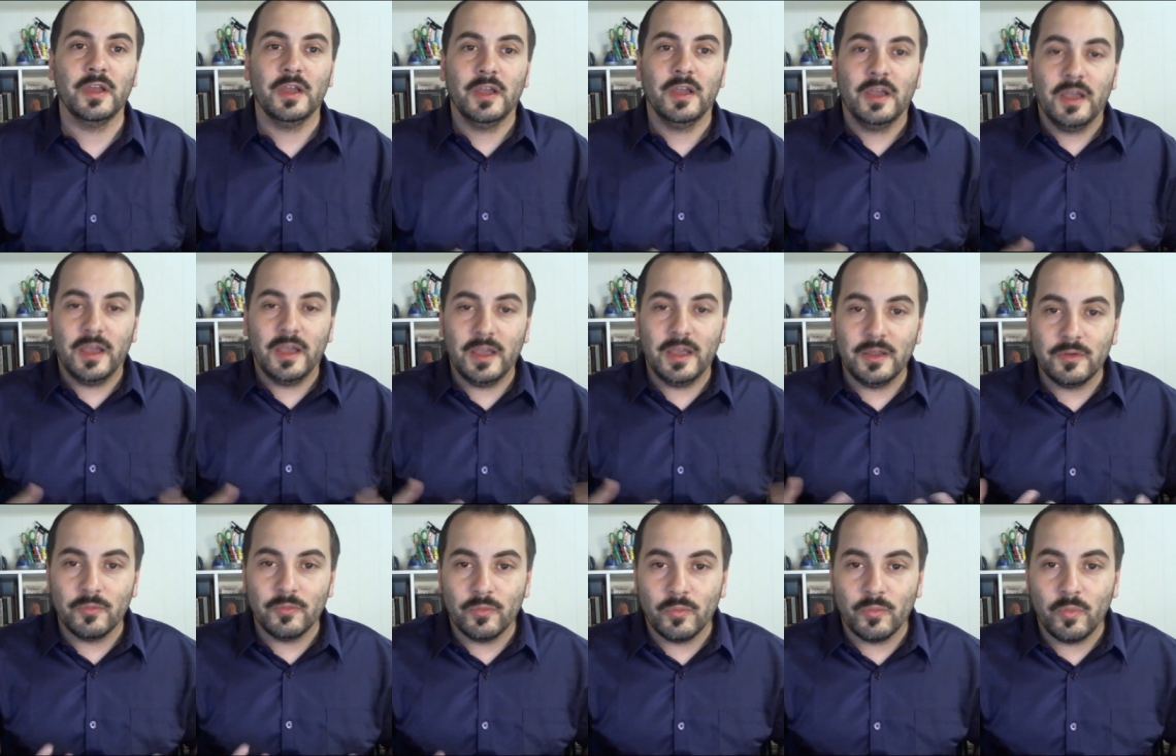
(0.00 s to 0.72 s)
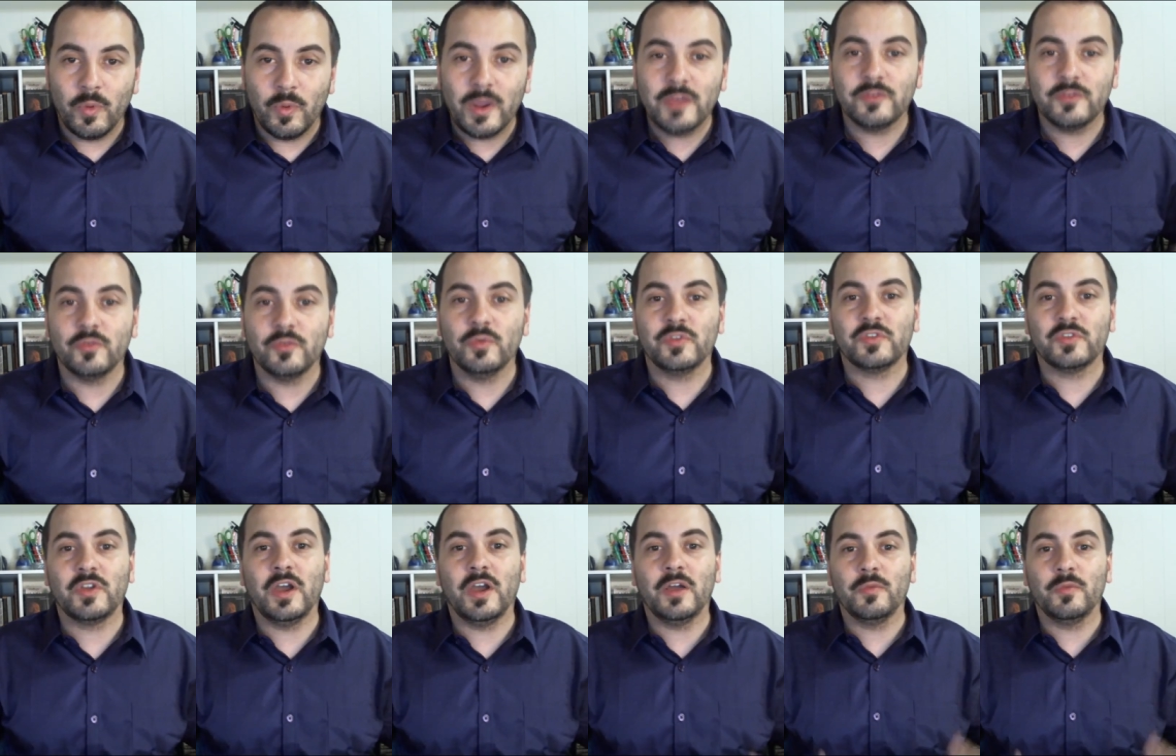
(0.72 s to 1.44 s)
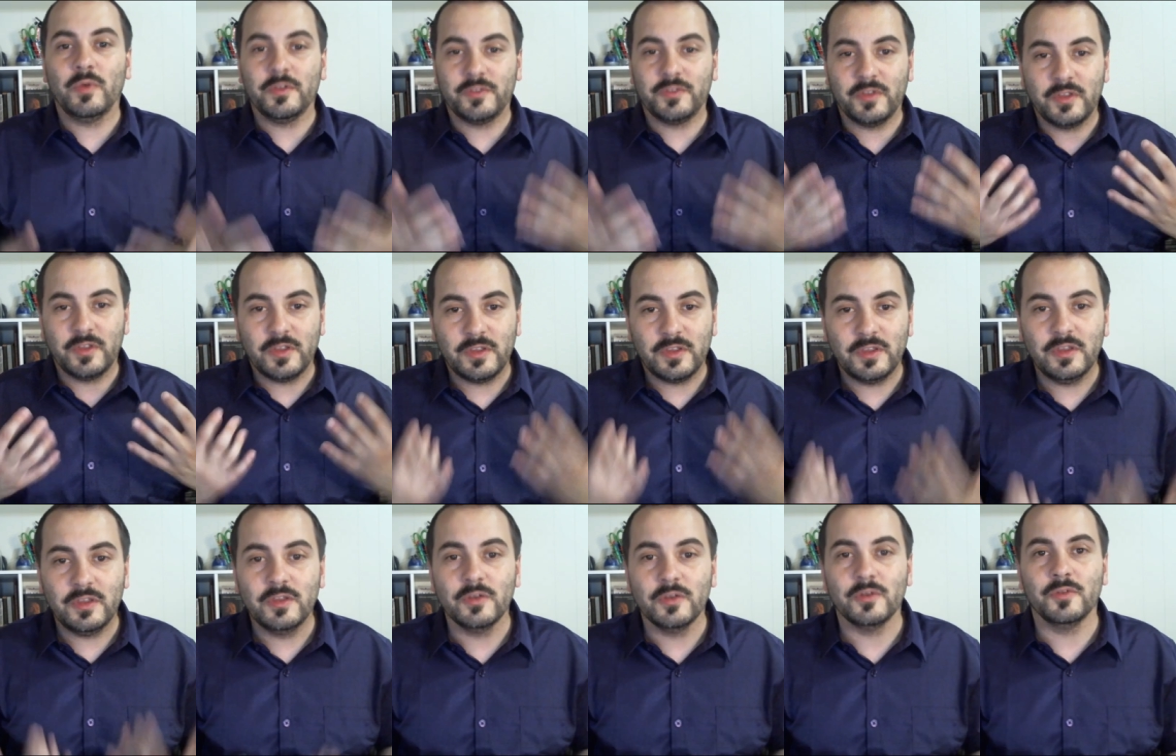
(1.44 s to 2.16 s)
and ways in which God wants to
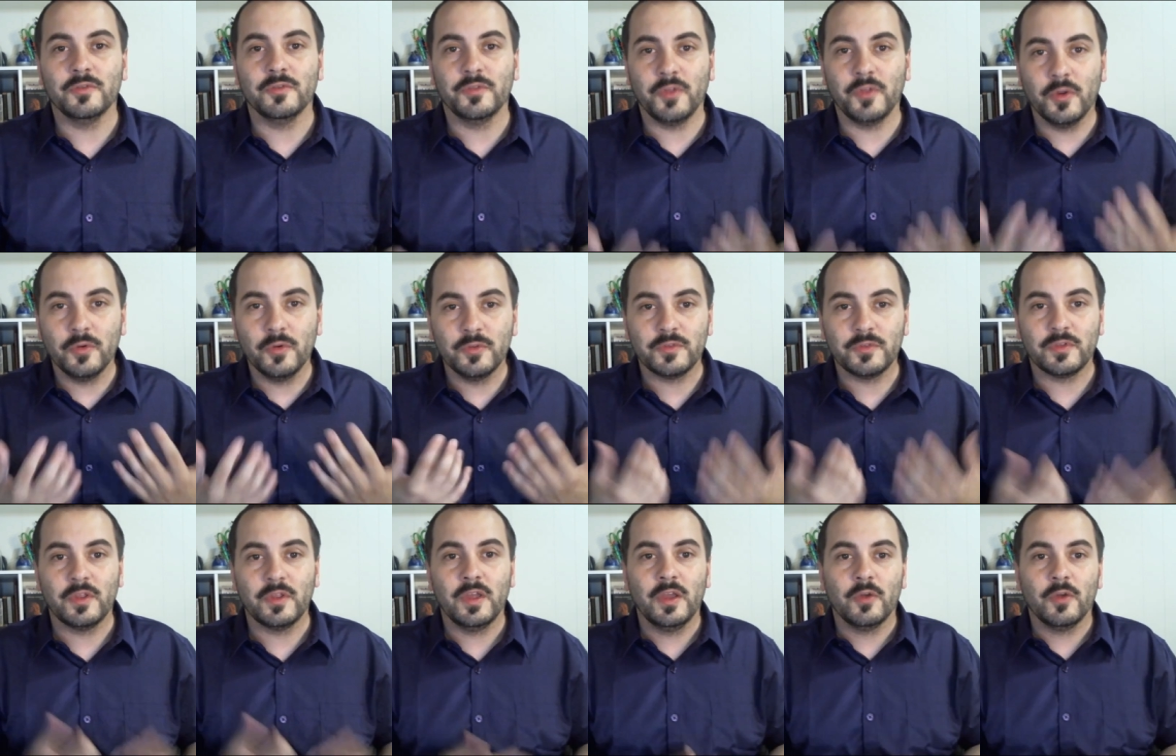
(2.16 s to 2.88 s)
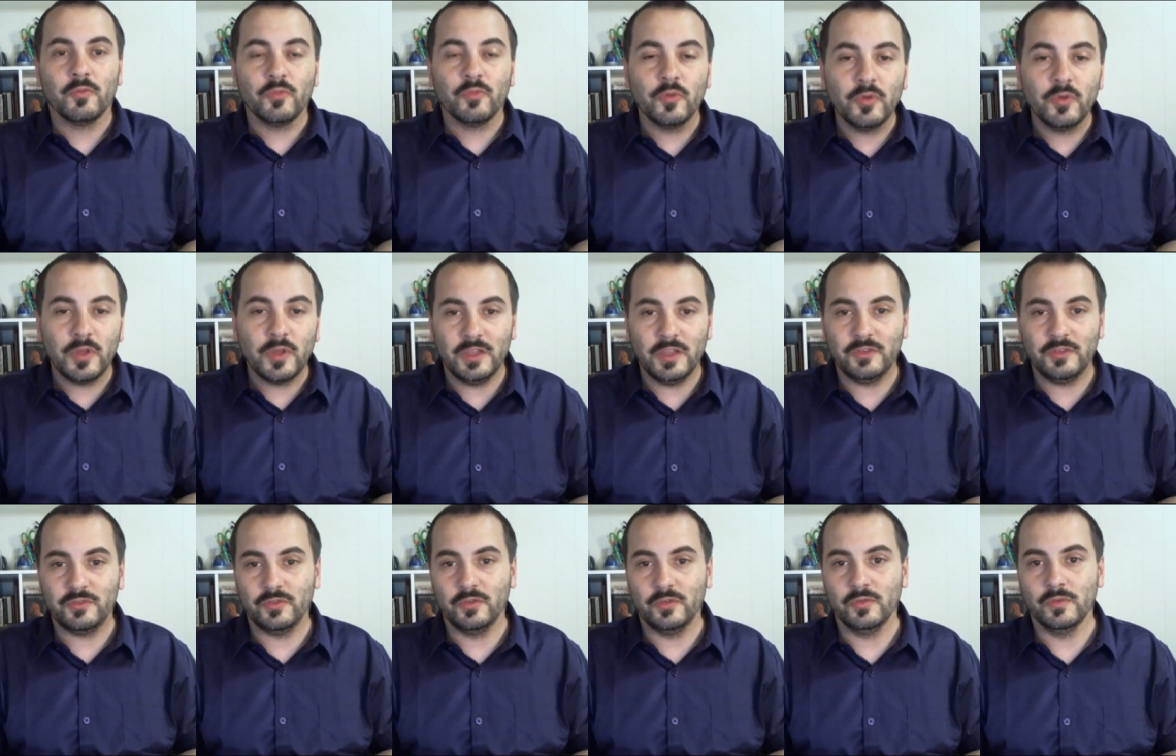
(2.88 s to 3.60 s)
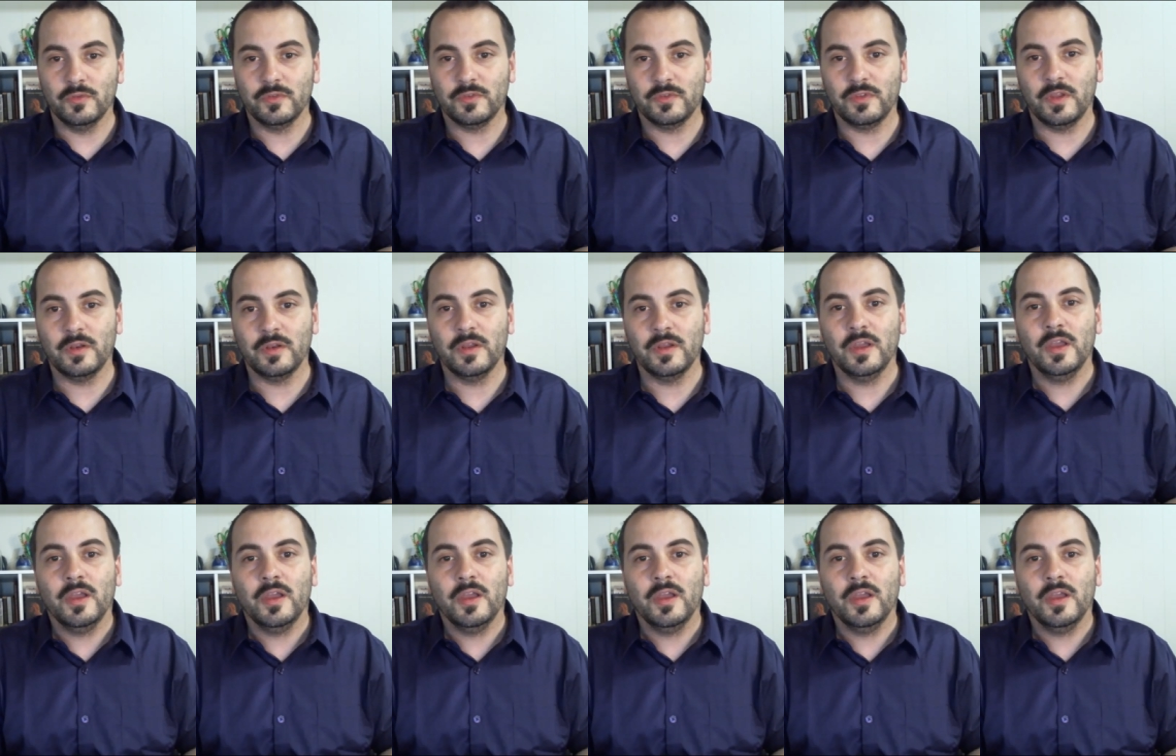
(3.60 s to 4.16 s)
heal those root issues and